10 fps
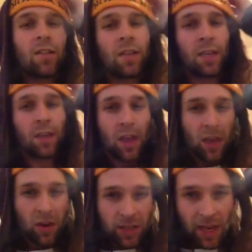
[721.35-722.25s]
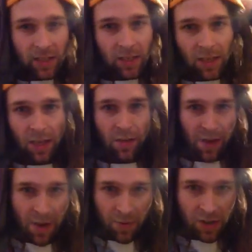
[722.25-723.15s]
Like, you're changing, like, your
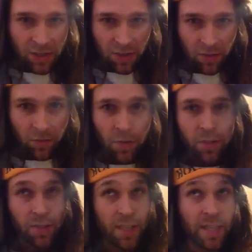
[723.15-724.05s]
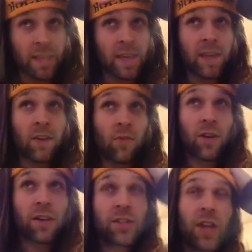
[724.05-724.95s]
vibration of the food you're taking in
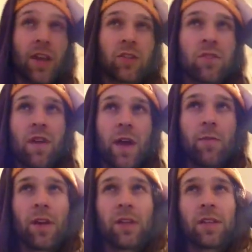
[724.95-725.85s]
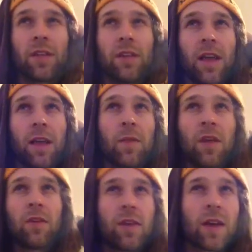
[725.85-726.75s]
order to change your vibration, and, like,
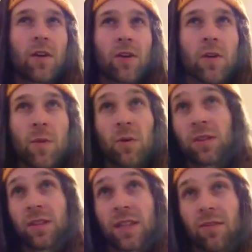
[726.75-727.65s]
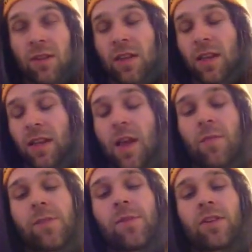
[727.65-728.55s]
you get all your emotions and everything like that
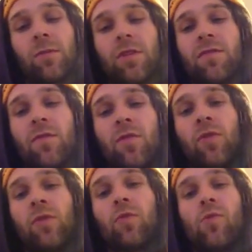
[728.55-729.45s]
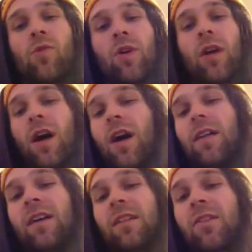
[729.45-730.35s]
pretty much from your food, or
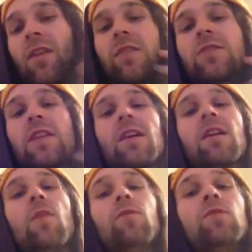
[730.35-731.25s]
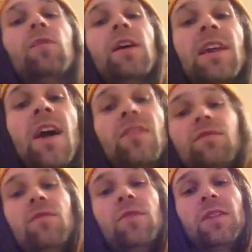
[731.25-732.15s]
the critters that are helping you break down the
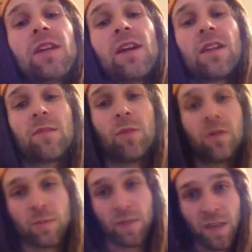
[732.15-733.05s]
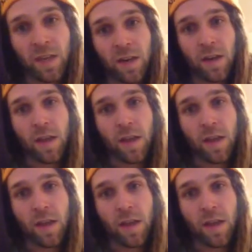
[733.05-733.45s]
foods that you're not supposed to be eating.